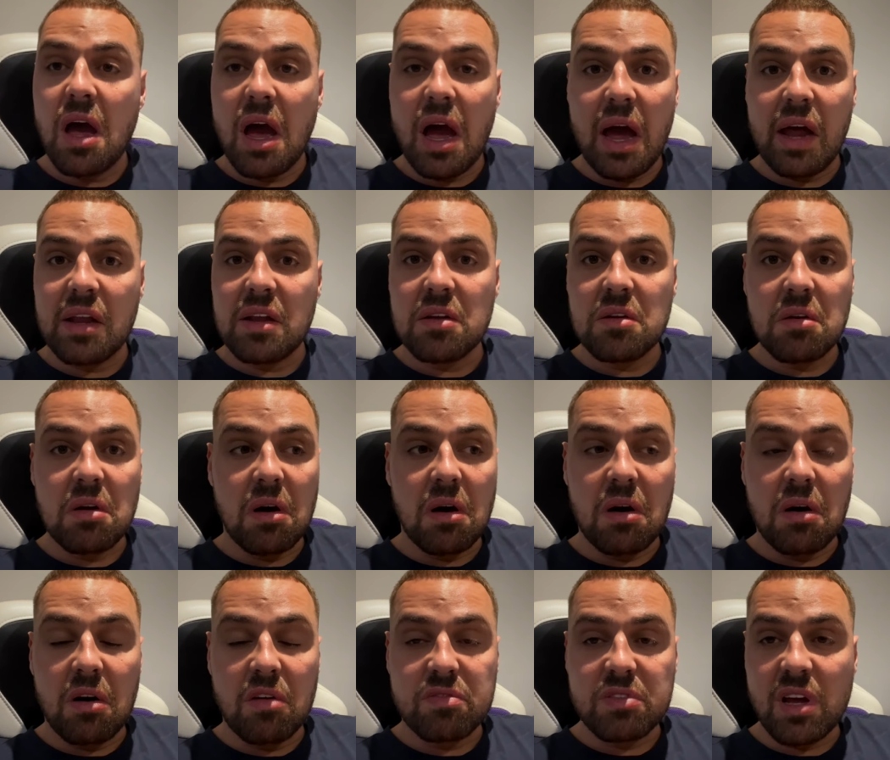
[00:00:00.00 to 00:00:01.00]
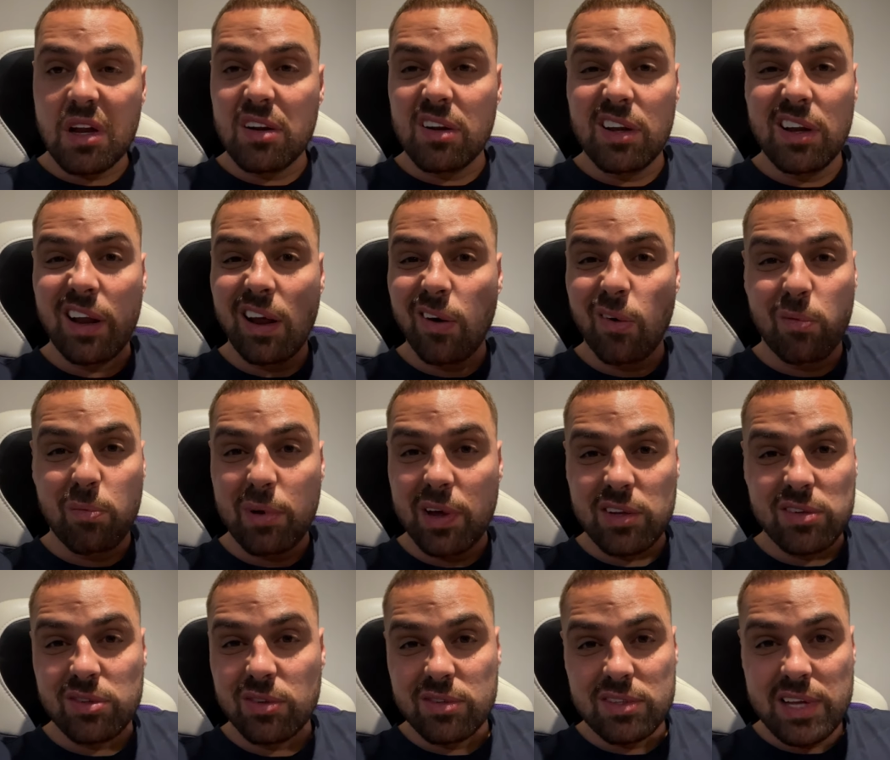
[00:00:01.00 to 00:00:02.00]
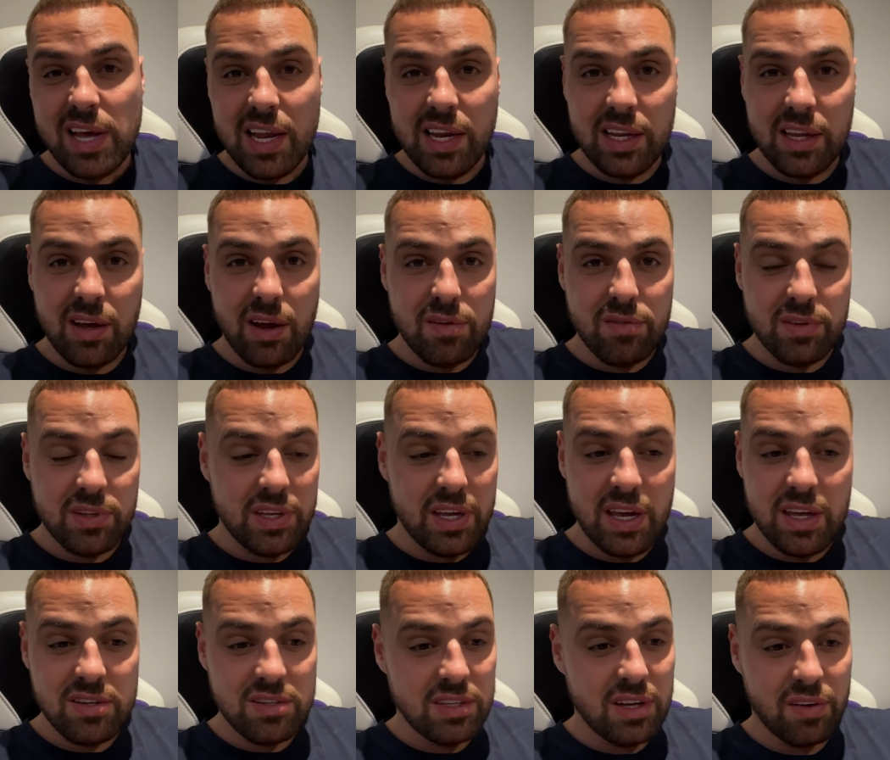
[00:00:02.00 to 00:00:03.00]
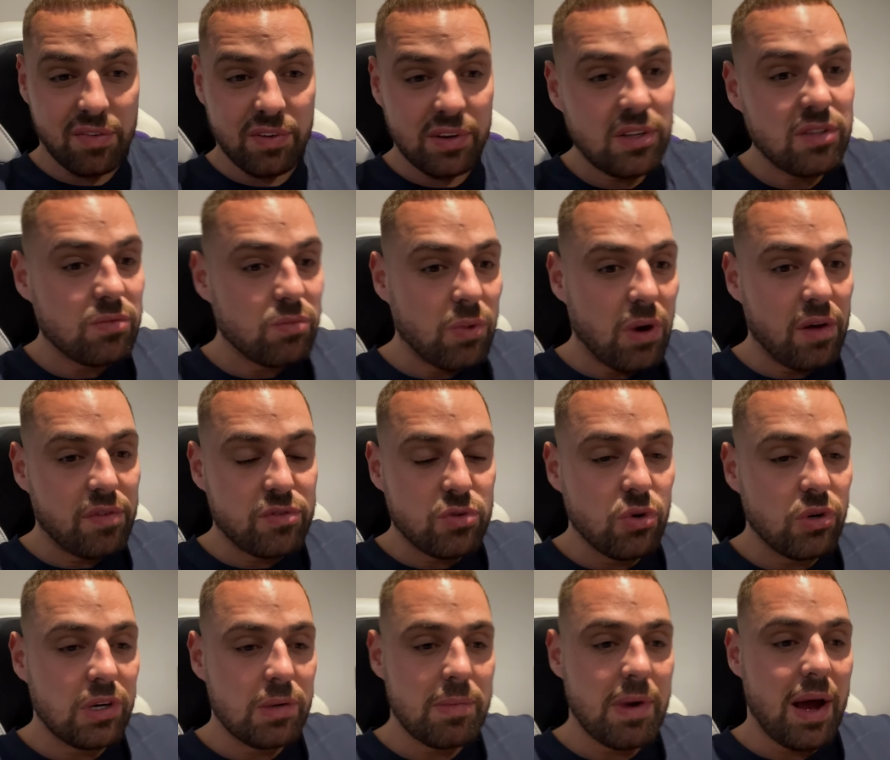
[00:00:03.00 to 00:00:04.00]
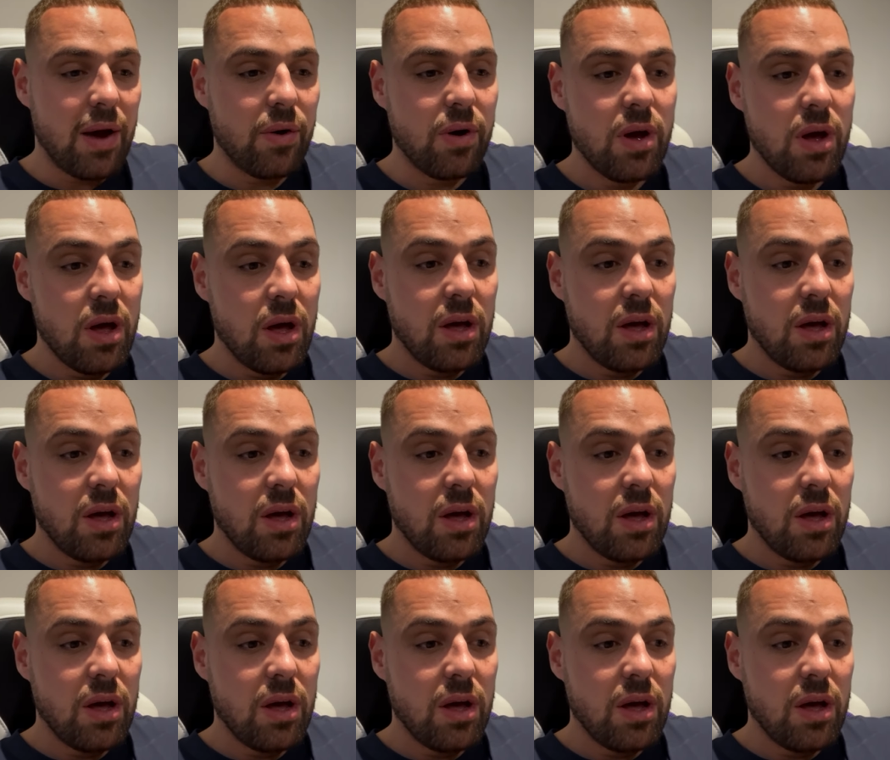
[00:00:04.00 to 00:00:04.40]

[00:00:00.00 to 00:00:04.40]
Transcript: And I've done little bits on telly over the years, nothing worth talking about.